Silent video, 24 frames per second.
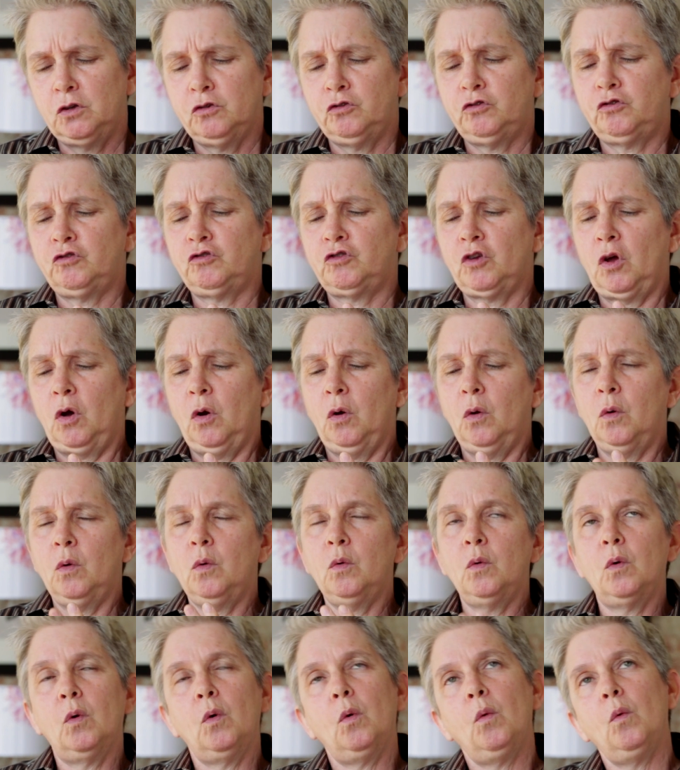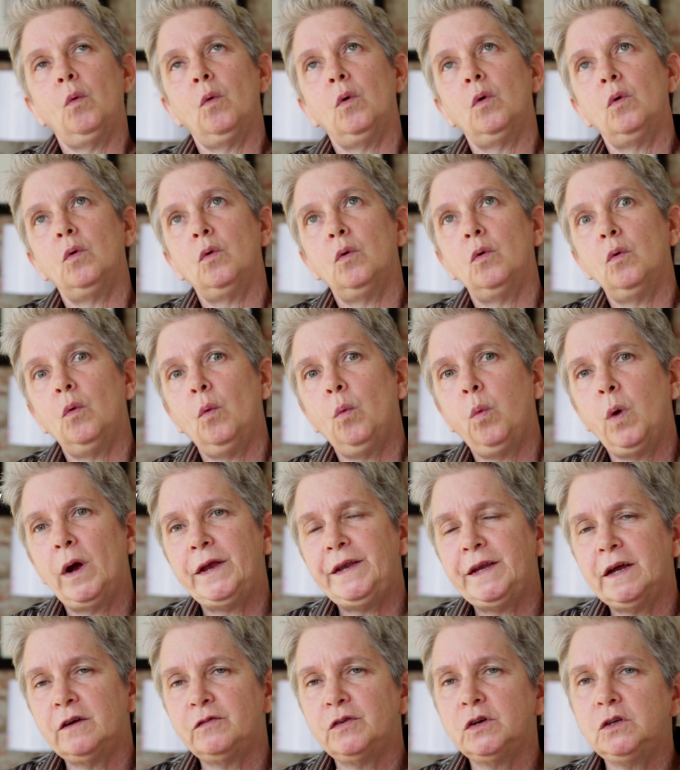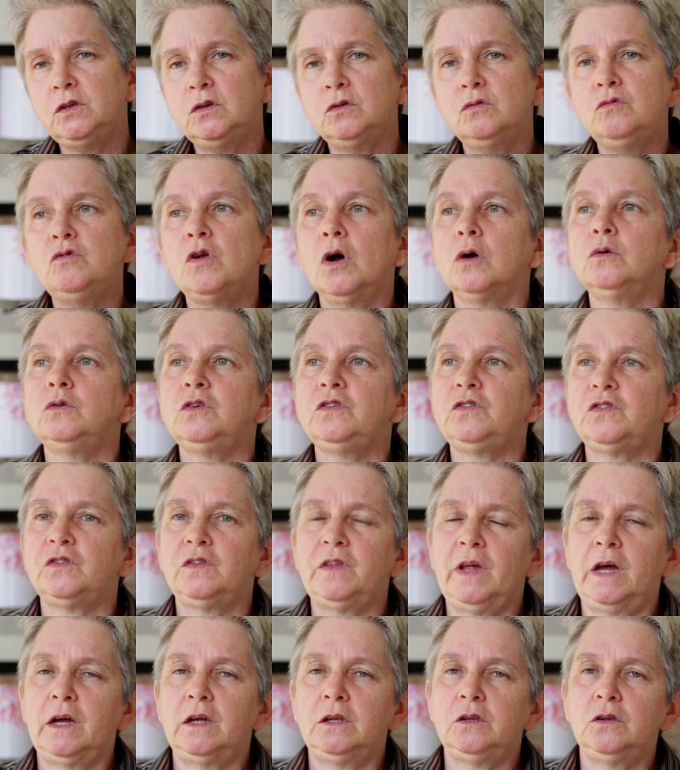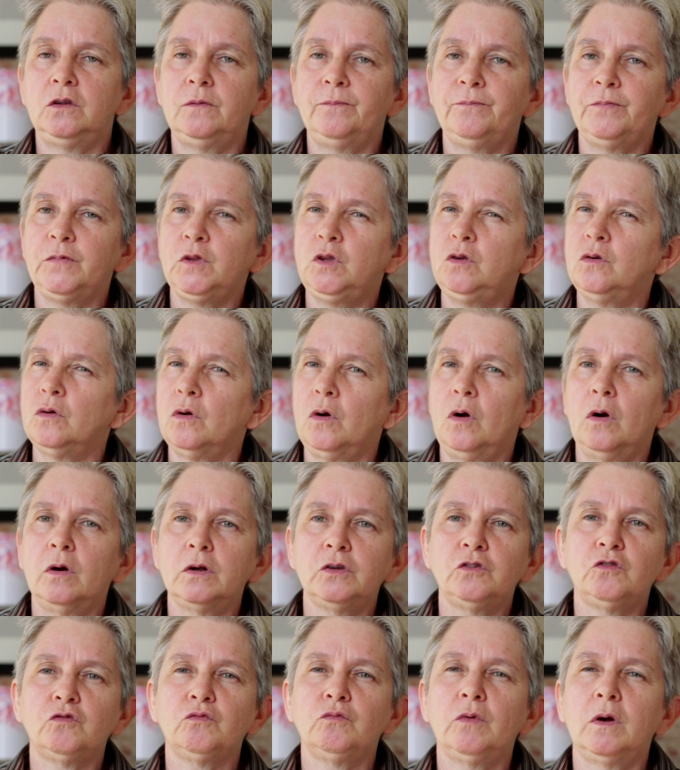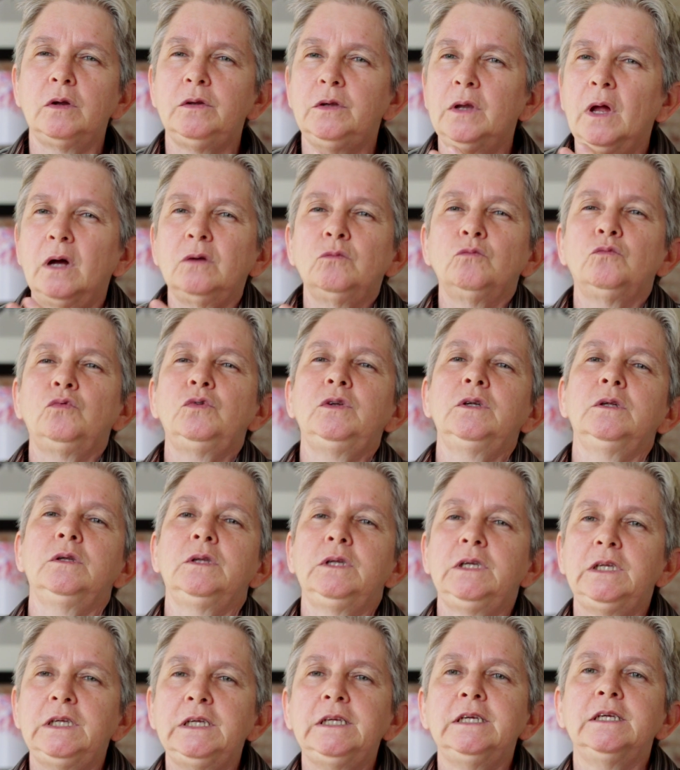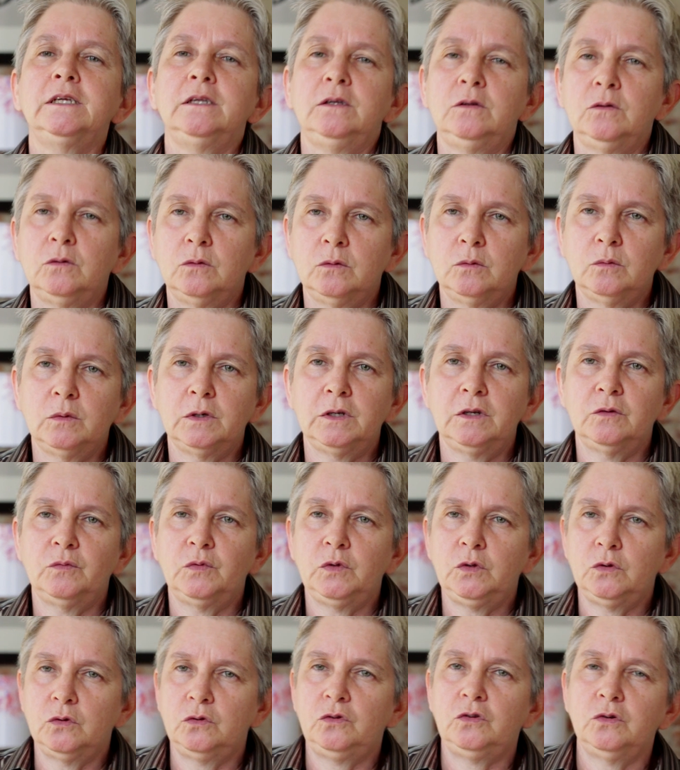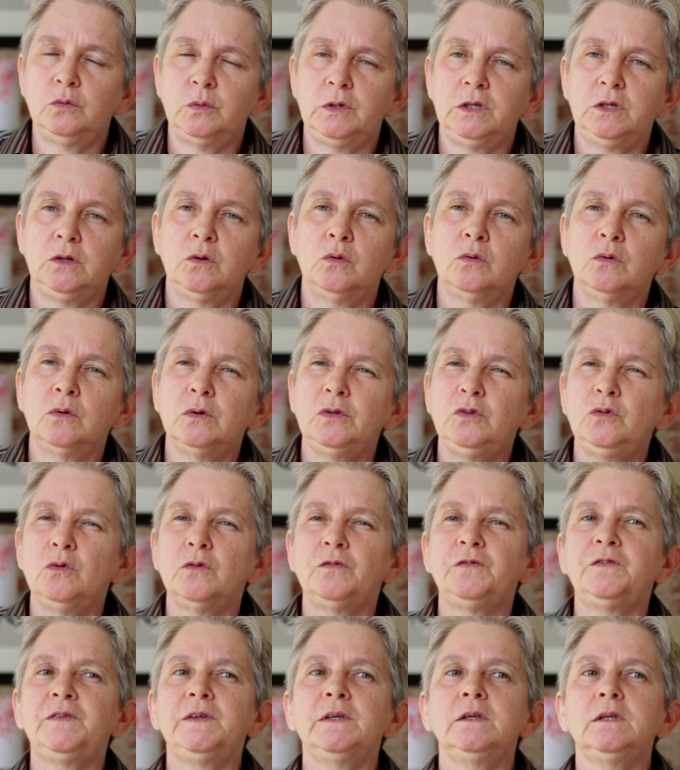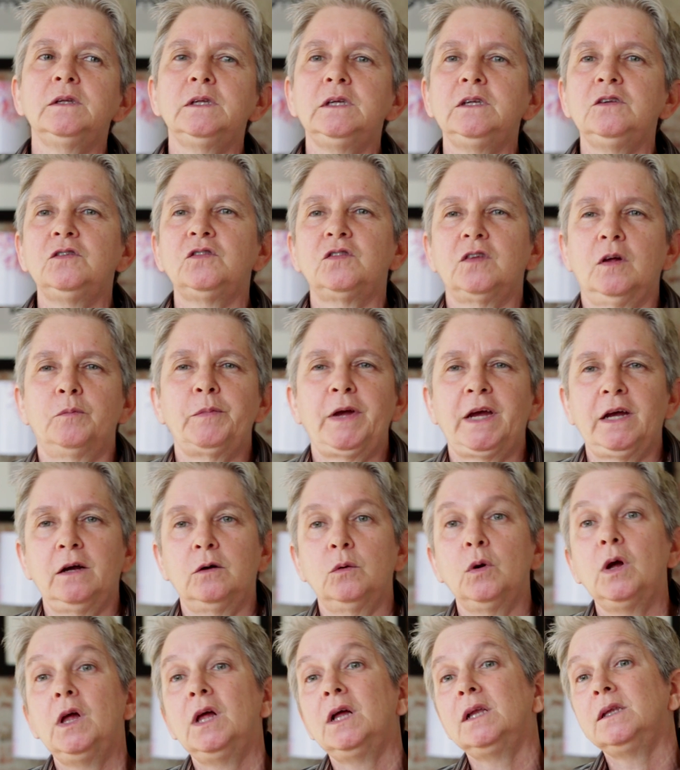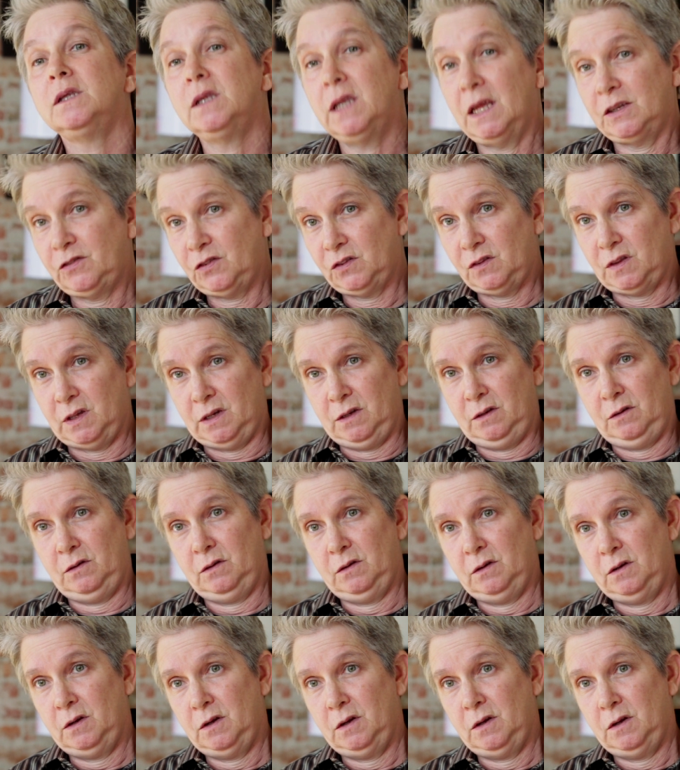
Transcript: So whenever you notice that your heart's not really in whatever you're doing, or you're feeling somehow less than,